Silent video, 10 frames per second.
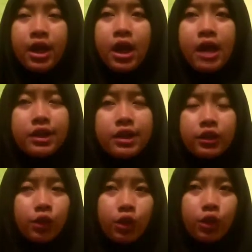I did
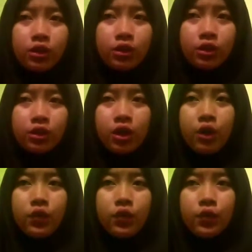not
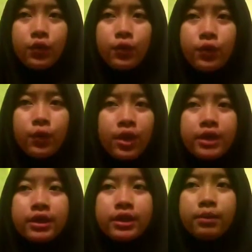know why
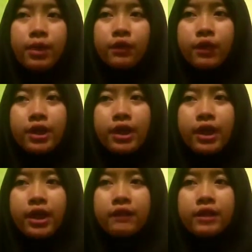did my friend
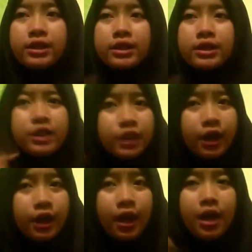have an
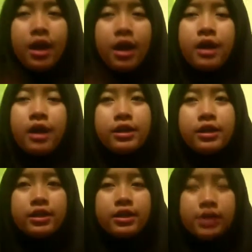idea that
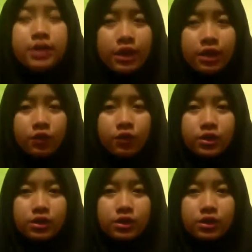she would